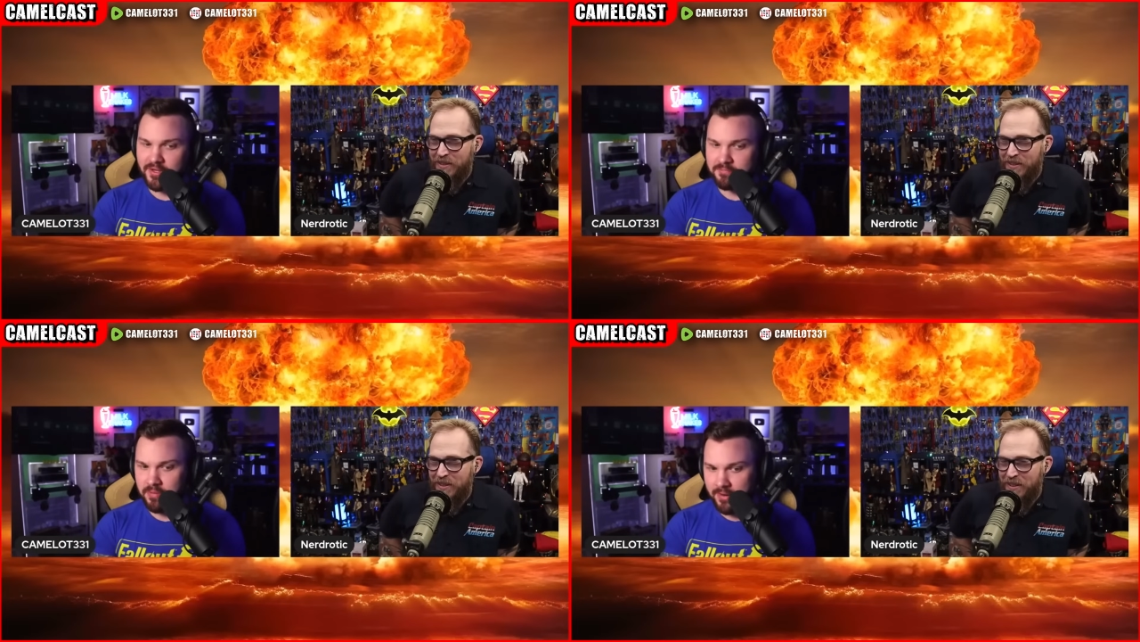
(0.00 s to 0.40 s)

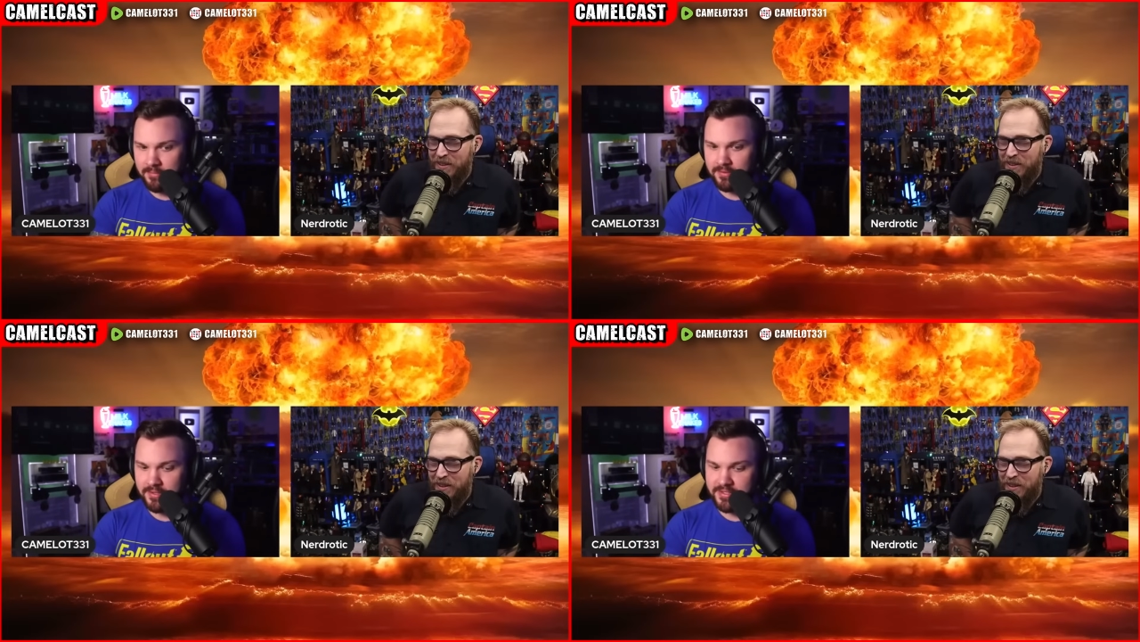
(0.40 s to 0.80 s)
Speaker 1: there's
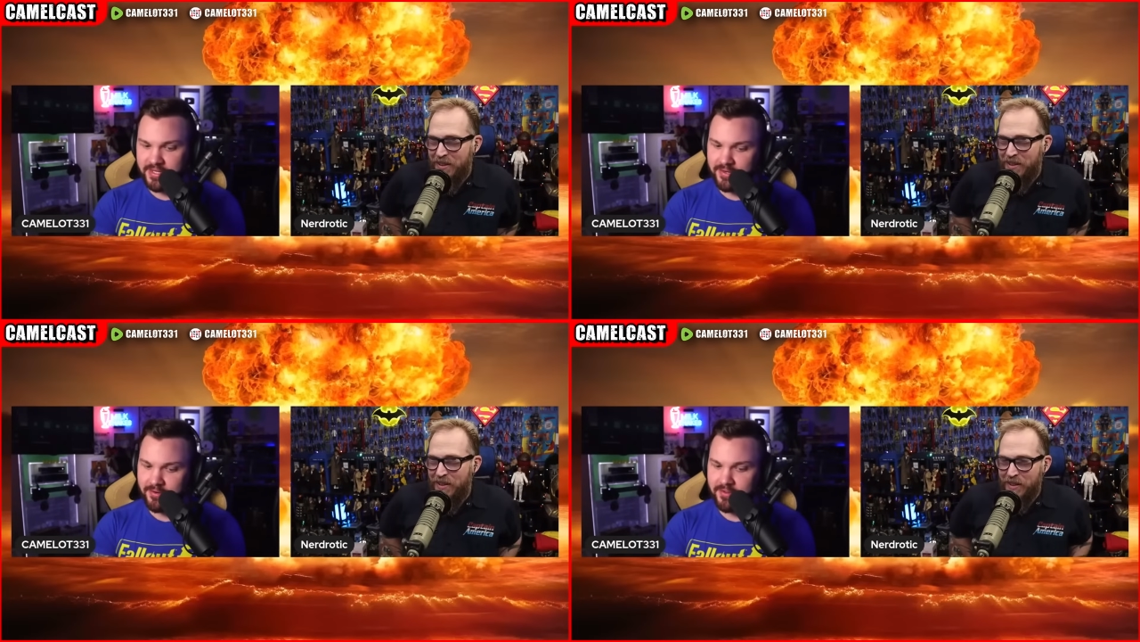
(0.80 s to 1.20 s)
Bumble, there's
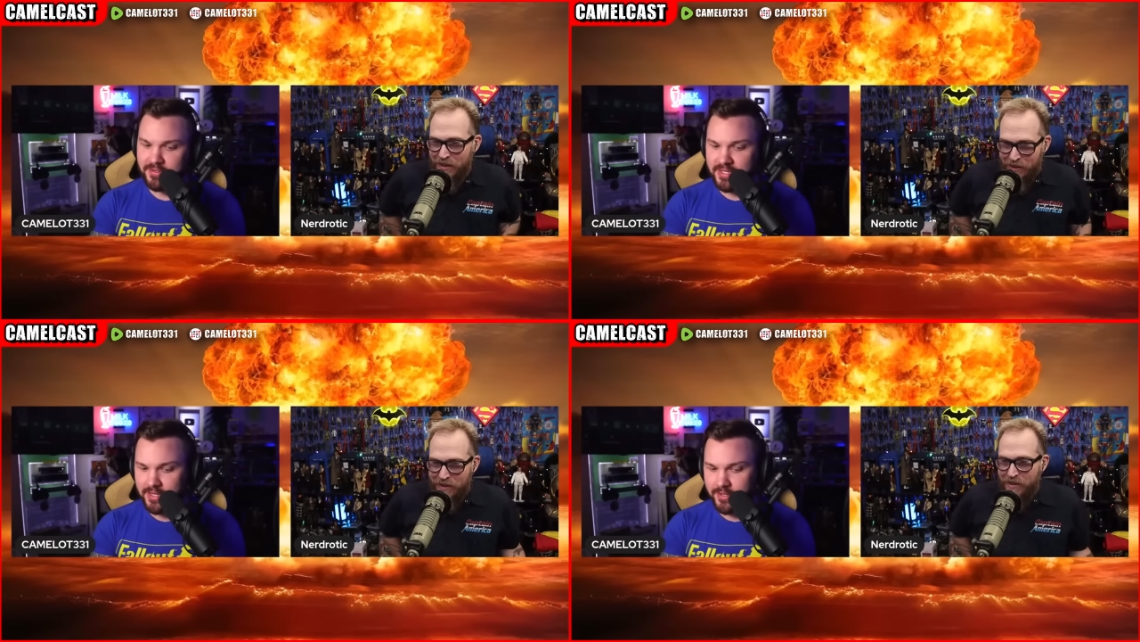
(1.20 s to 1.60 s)
Tinder,
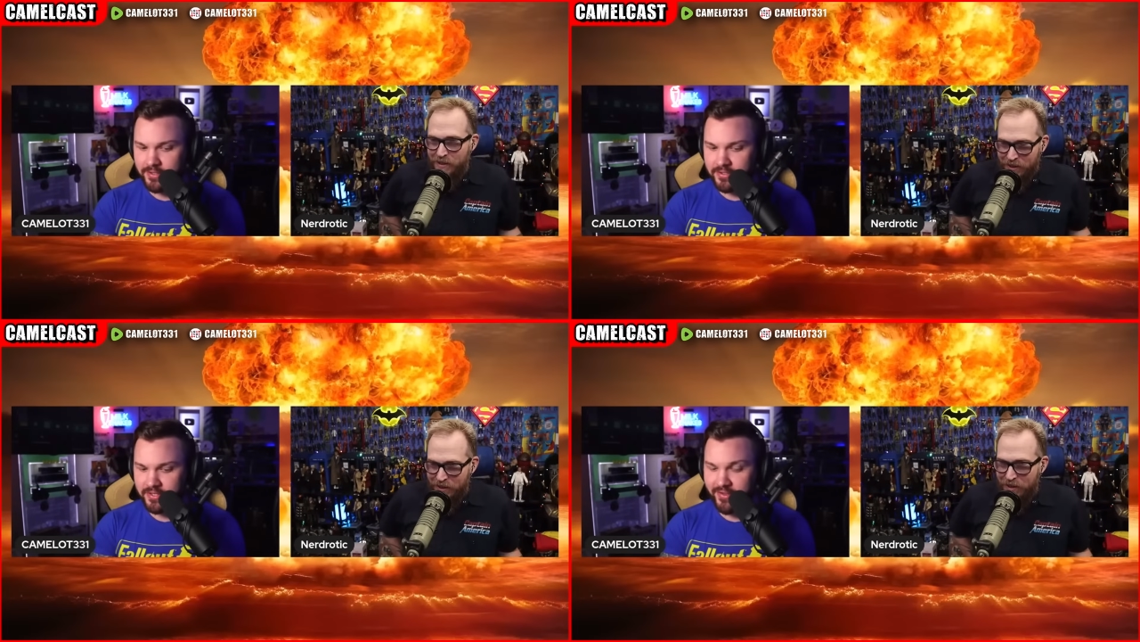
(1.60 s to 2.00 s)
there's
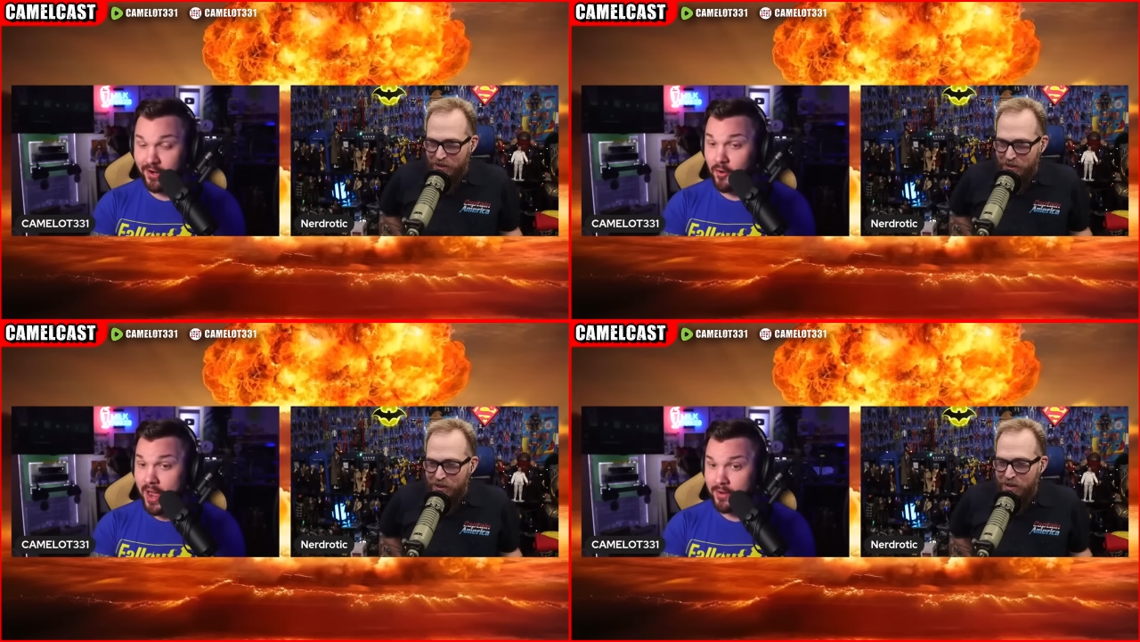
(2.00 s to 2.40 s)
Hinge, and the
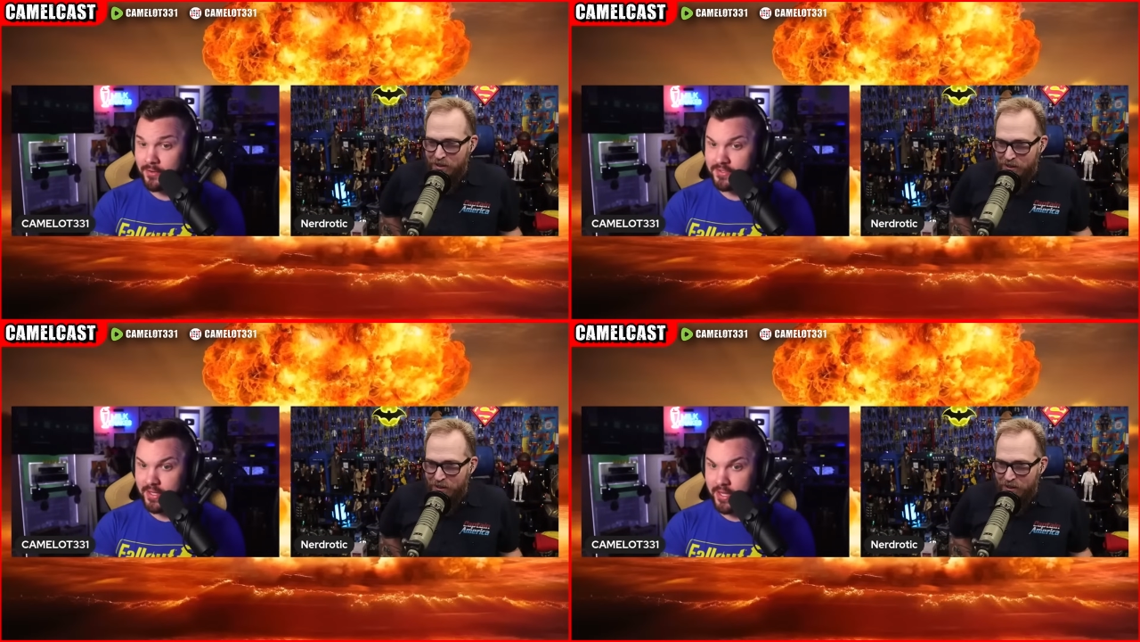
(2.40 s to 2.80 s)

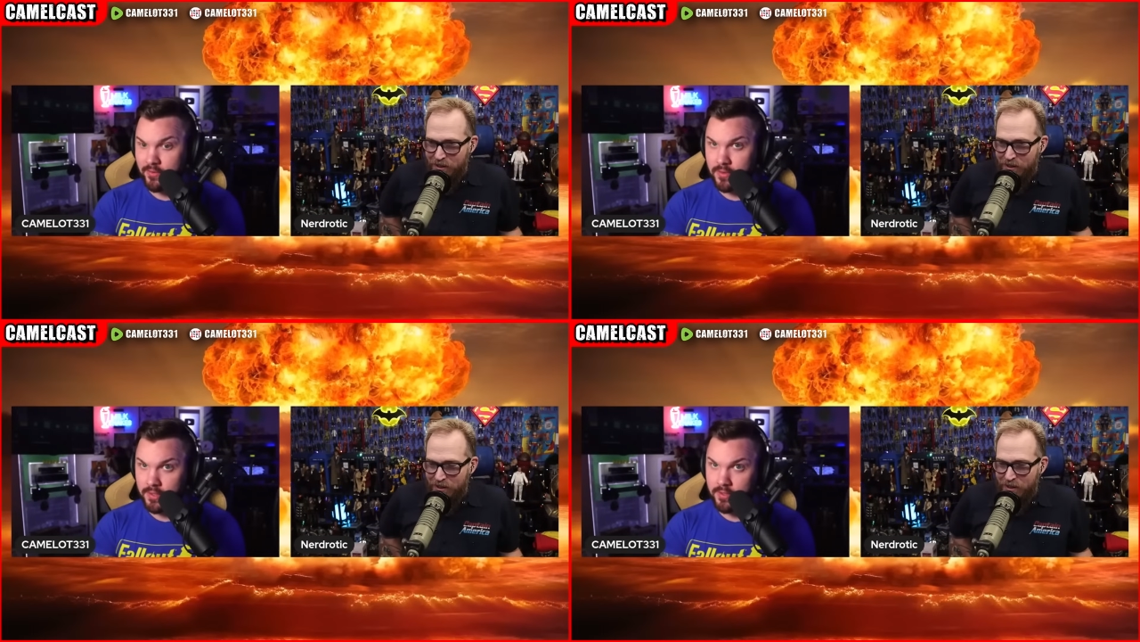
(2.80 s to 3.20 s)
Grindr's the gay
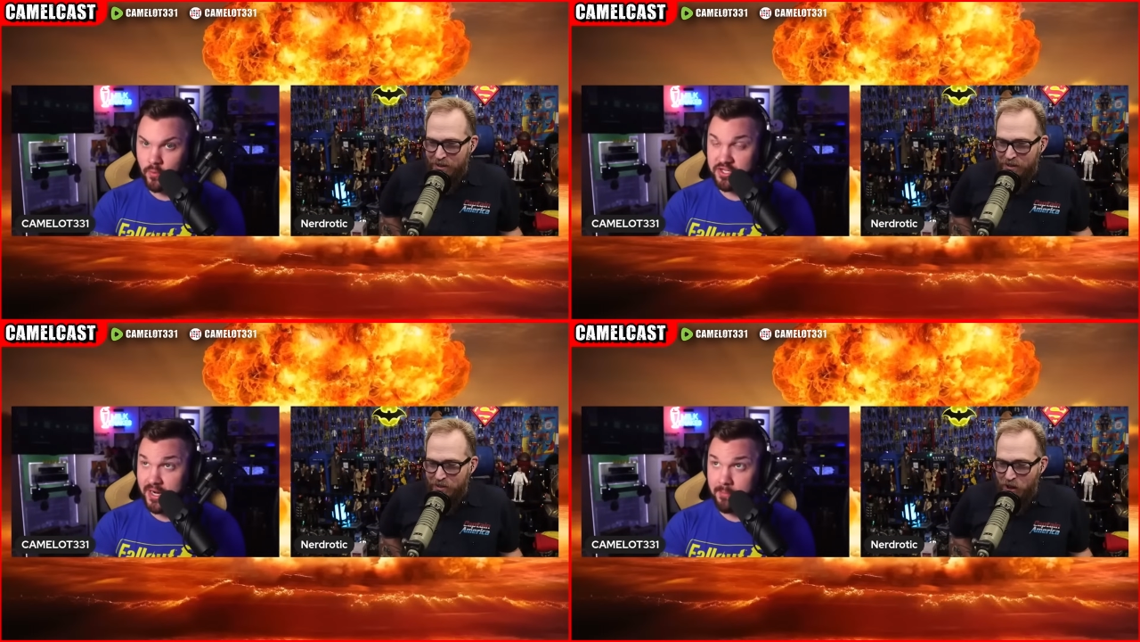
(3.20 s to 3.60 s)
one,
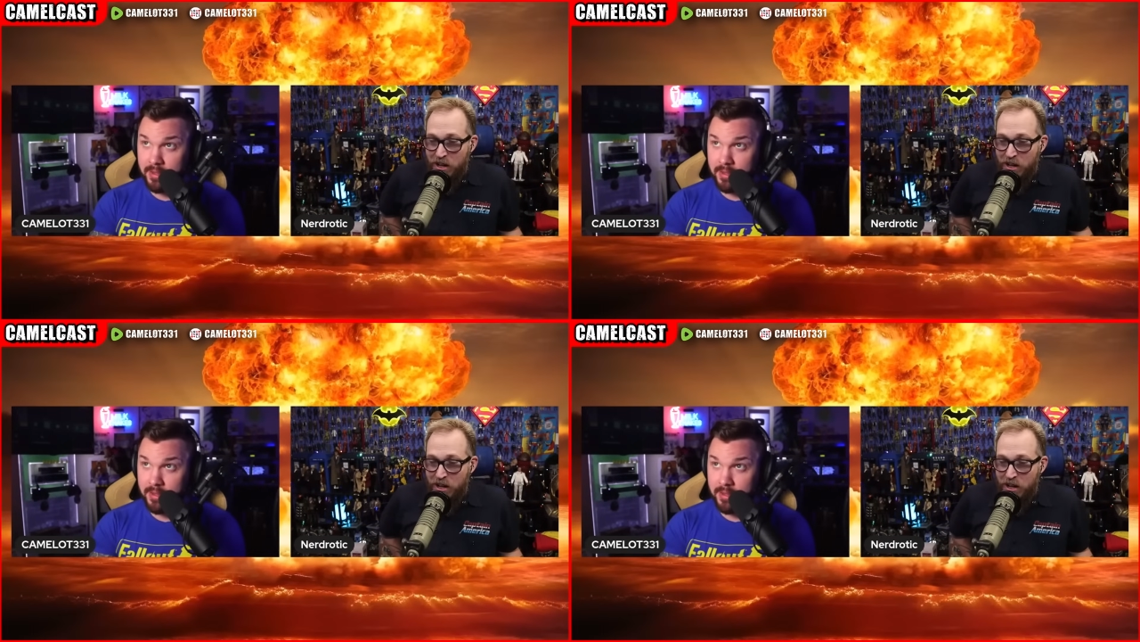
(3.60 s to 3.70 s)
which I got.